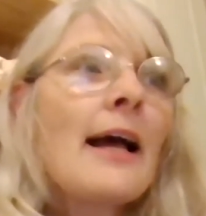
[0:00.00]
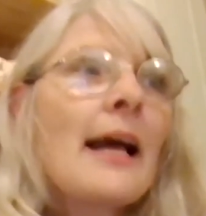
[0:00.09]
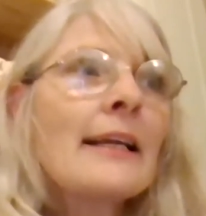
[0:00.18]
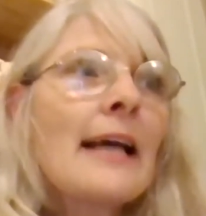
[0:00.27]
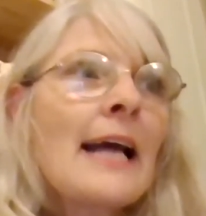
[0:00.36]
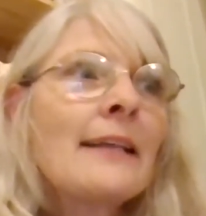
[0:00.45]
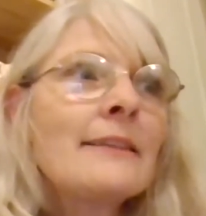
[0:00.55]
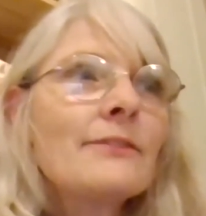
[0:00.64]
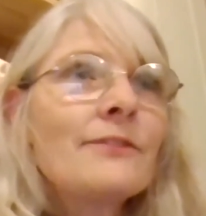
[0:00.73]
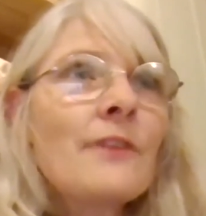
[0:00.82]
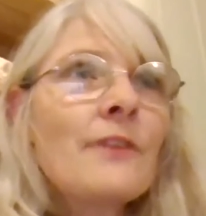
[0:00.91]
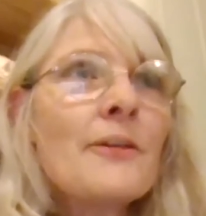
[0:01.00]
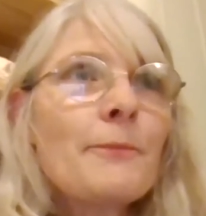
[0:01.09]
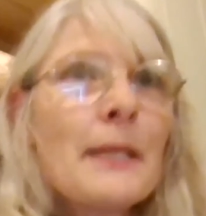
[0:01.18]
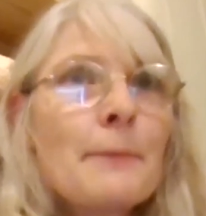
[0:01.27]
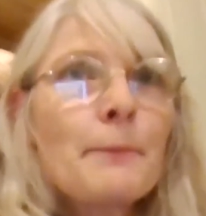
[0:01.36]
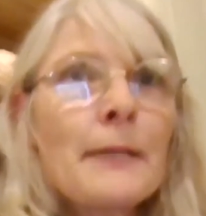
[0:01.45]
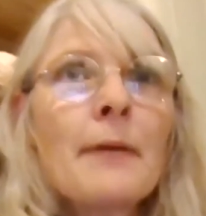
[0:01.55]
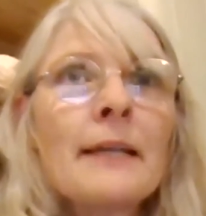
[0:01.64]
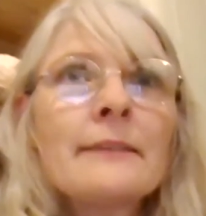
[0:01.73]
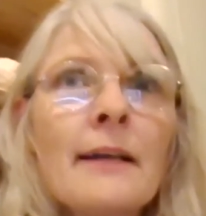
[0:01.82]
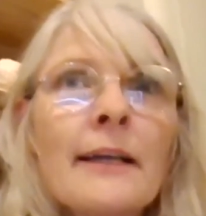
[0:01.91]
And I had 5 people in
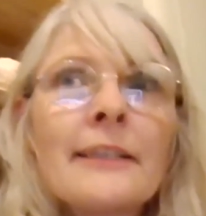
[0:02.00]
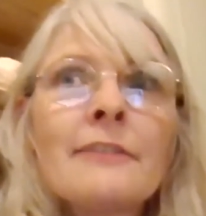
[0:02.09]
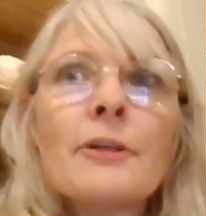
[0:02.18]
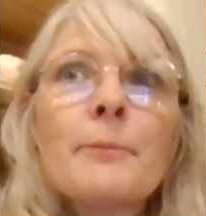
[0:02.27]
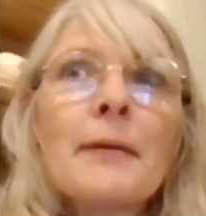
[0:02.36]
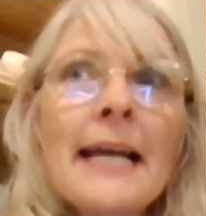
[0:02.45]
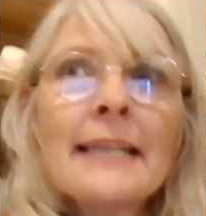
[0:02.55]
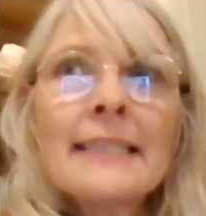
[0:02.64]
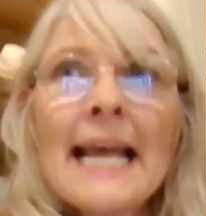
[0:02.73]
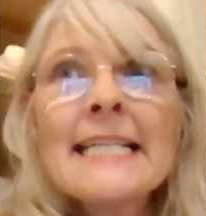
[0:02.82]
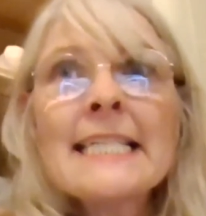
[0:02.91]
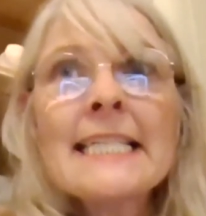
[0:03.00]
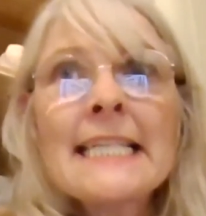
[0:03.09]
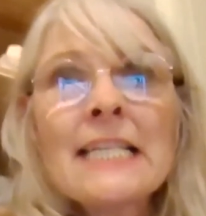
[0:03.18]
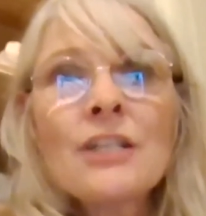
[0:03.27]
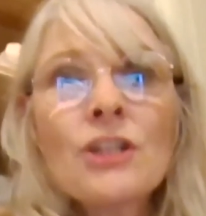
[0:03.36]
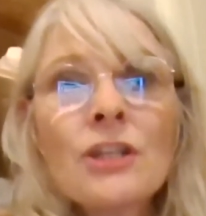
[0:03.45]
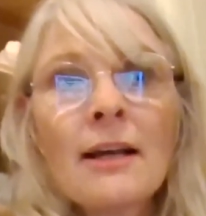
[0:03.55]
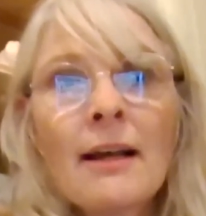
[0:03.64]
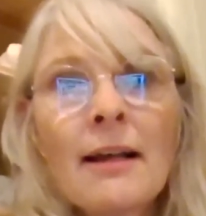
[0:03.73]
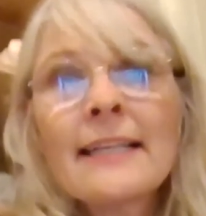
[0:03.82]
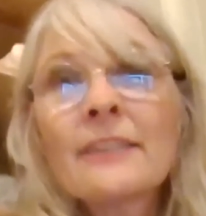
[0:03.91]
my dining room. I had a head
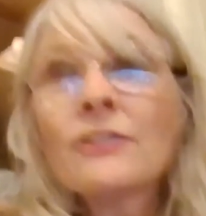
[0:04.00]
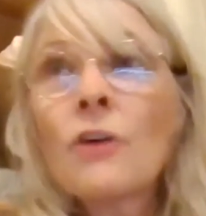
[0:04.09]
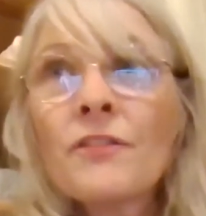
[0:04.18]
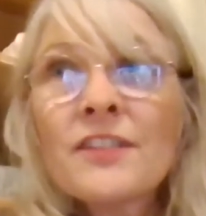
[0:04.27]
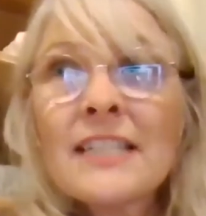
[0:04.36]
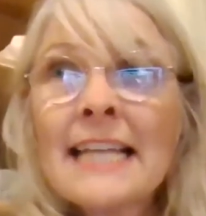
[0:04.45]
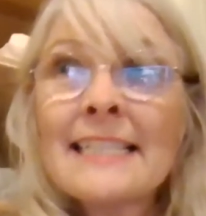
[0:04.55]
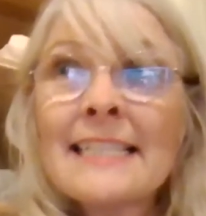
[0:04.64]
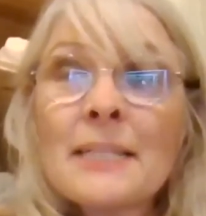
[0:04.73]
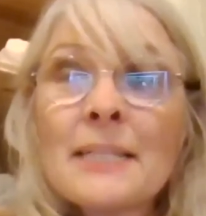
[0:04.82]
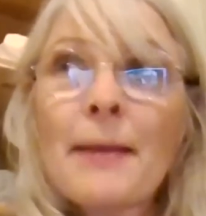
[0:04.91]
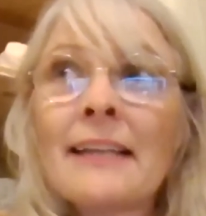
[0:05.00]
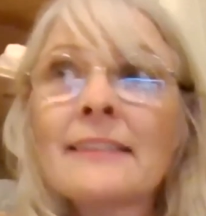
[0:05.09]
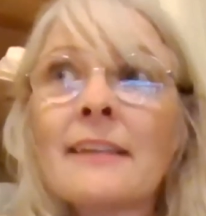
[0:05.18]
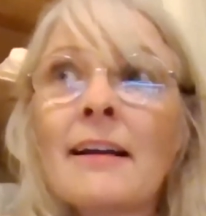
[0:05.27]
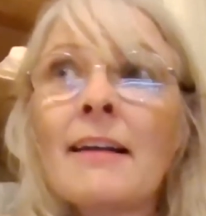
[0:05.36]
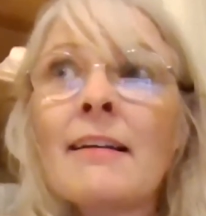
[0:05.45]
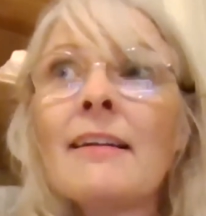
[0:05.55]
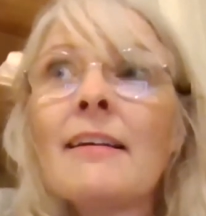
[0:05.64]
teacher, I had an Ofsted inspector